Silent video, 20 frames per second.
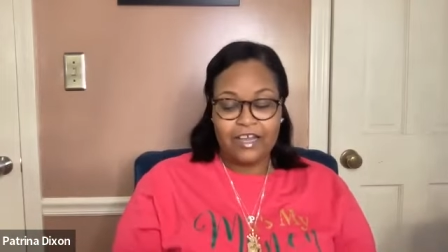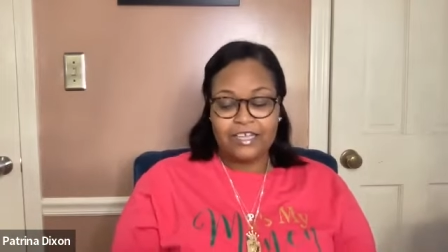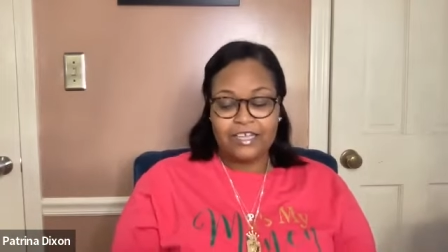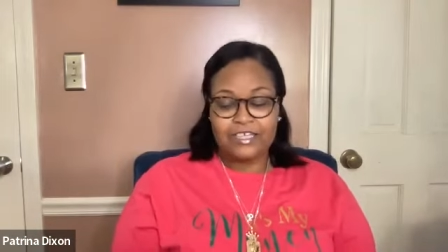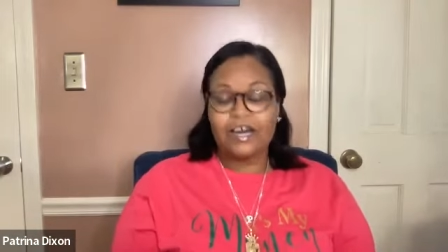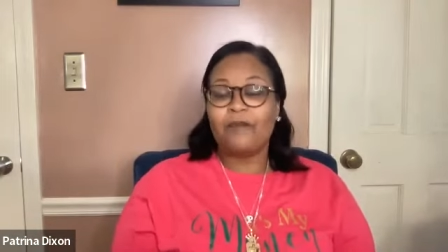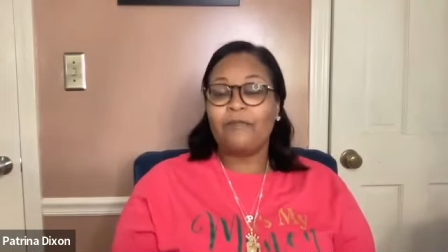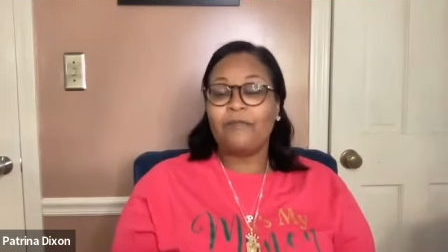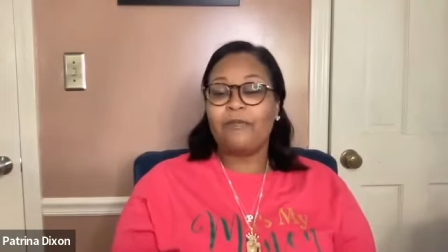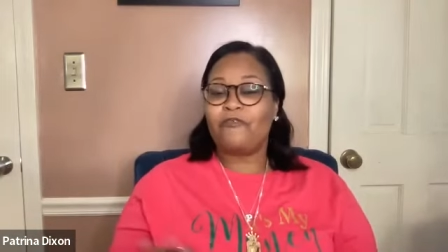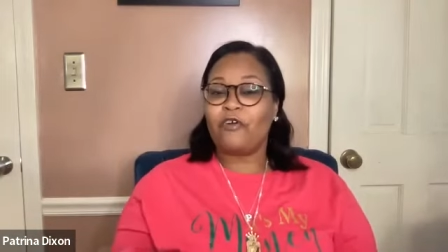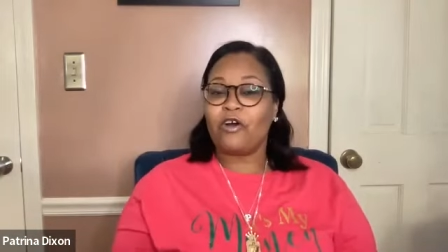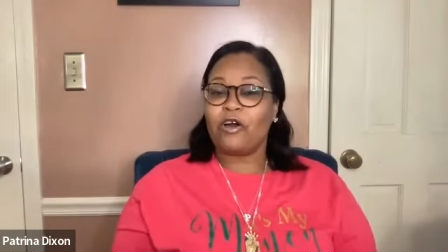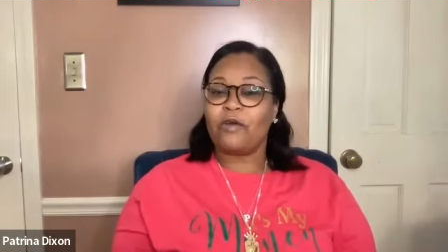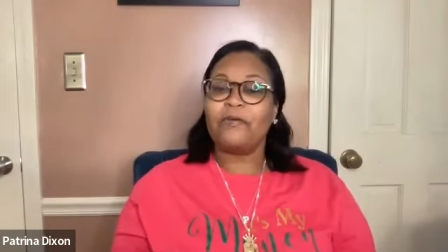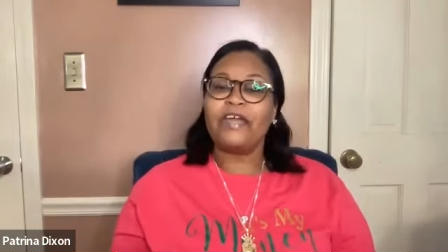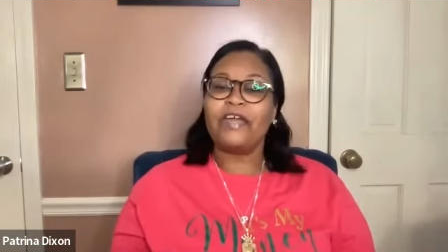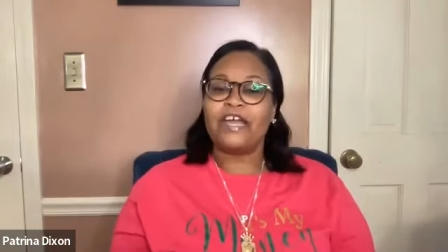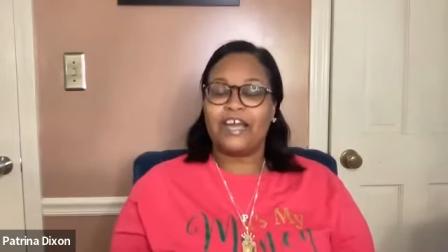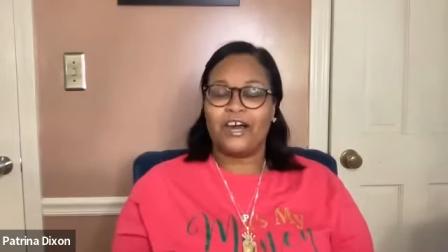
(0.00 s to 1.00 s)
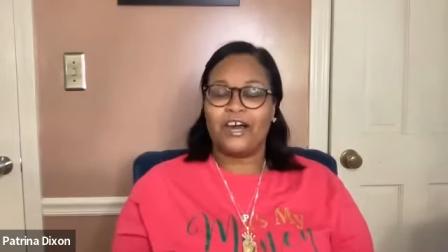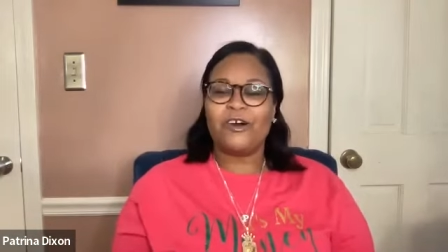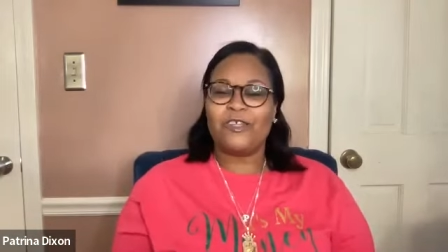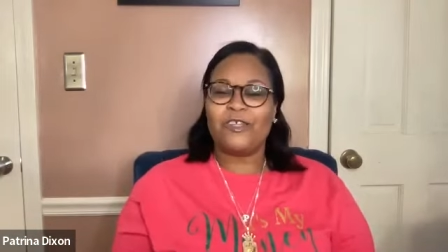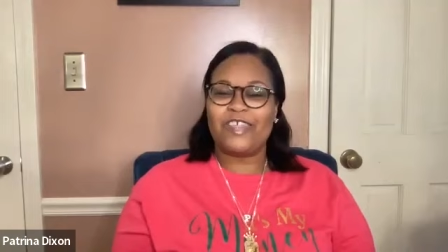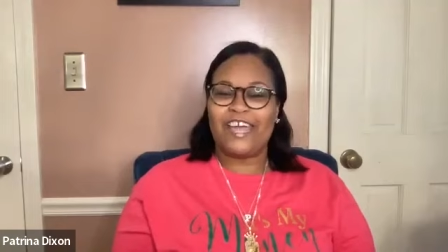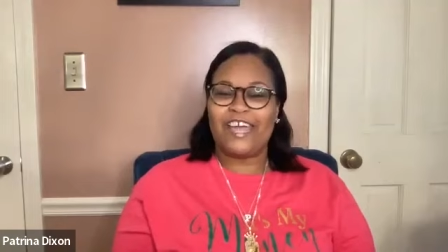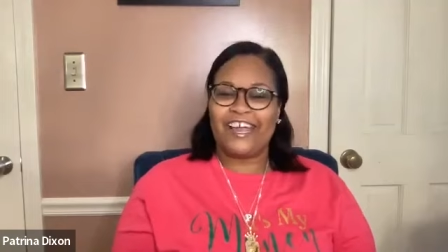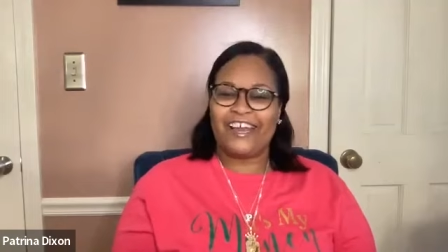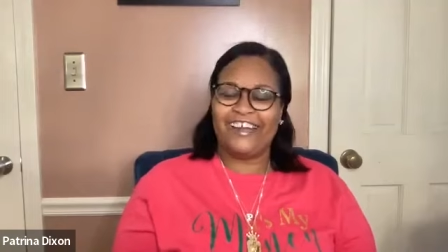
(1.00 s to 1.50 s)
So before we
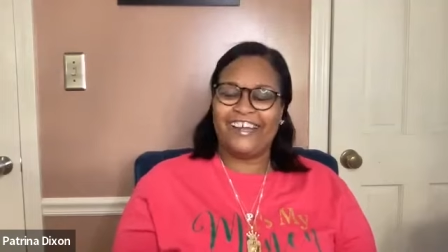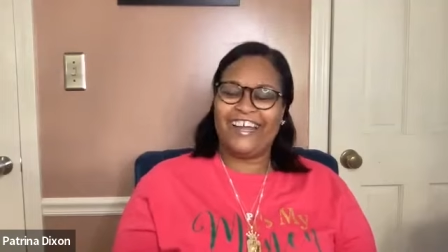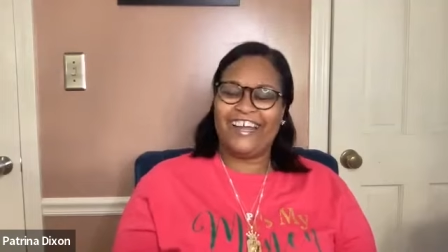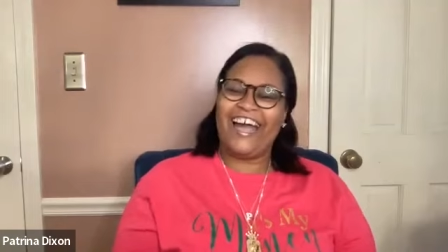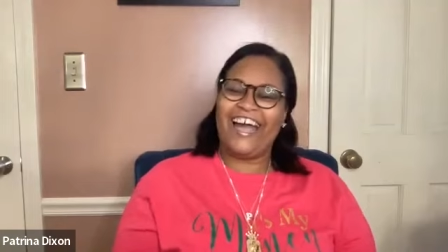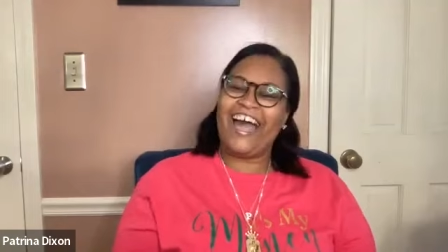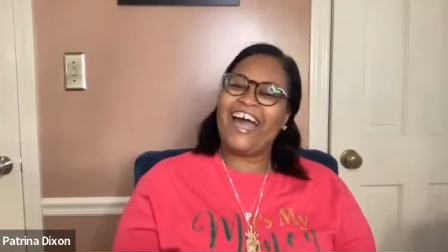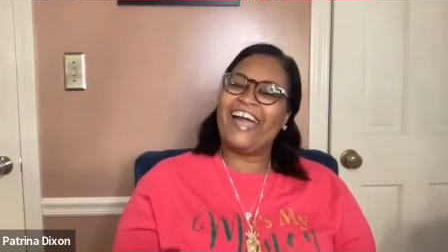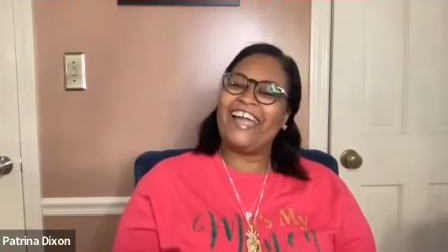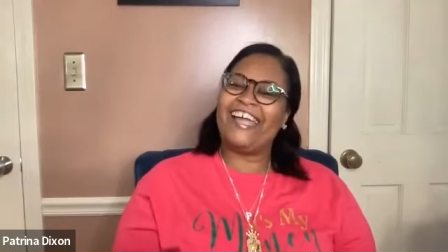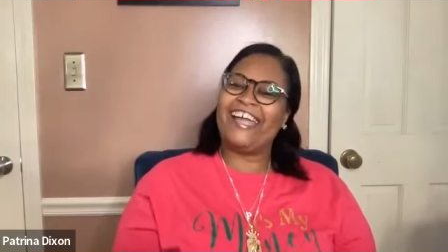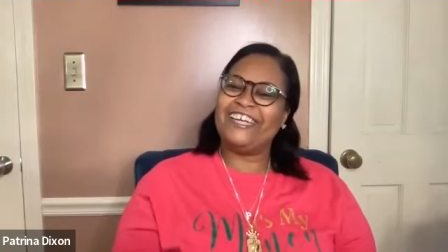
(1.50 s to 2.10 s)
go there, I,